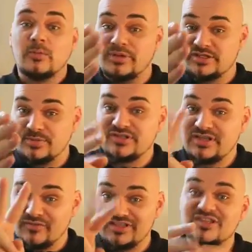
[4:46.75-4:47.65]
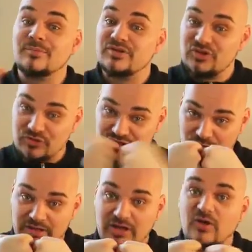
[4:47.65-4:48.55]
Pittsburgh's defense number 2,
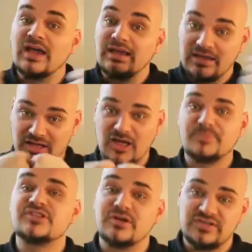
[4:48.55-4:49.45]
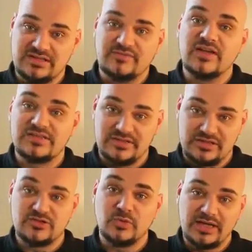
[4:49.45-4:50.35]
so we know, hey, a couple serious defenses
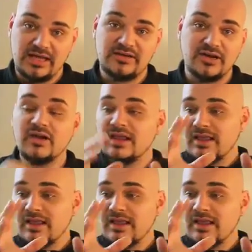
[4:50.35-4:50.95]
this weekend here.